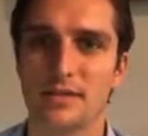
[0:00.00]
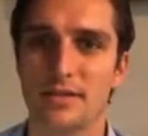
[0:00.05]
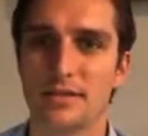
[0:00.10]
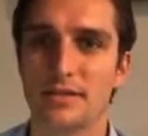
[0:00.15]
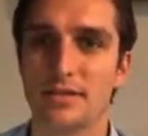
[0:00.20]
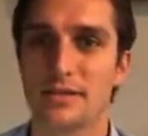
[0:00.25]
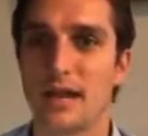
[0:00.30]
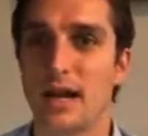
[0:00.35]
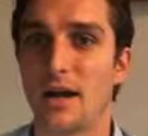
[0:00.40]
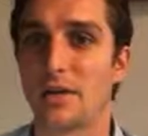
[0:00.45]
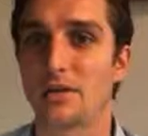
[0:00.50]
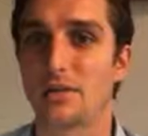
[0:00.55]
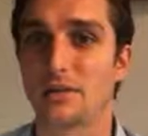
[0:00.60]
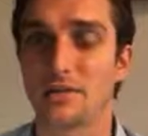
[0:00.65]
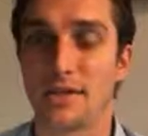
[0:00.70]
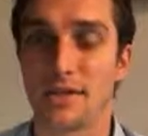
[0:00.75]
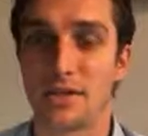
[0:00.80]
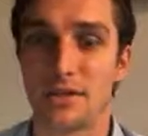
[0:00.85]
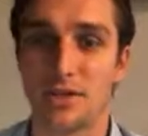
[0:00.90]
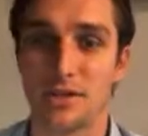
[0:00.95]
This is how it's
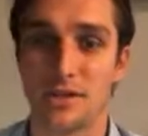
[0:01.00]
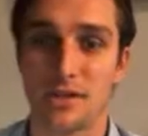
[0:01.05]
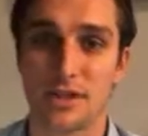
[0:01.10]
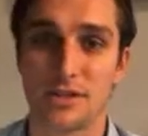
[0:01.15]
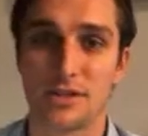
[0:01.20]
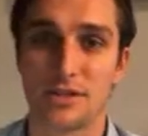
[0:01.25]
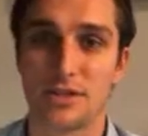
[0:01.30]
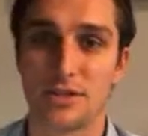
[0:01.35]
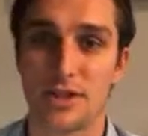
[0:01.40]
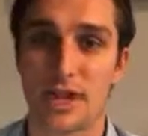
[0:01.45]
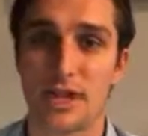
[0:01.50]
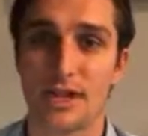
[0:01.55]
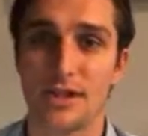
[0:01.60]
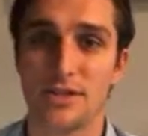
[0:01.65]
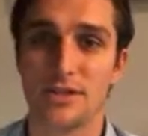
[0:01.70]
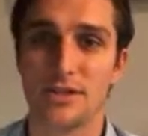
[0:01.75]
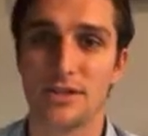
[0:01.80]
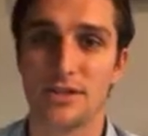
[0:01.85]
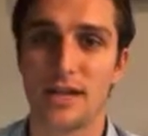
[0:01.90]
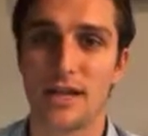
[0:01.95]
digitally
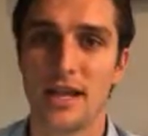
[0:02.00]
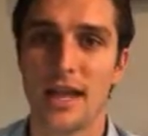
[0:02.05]
exchanged.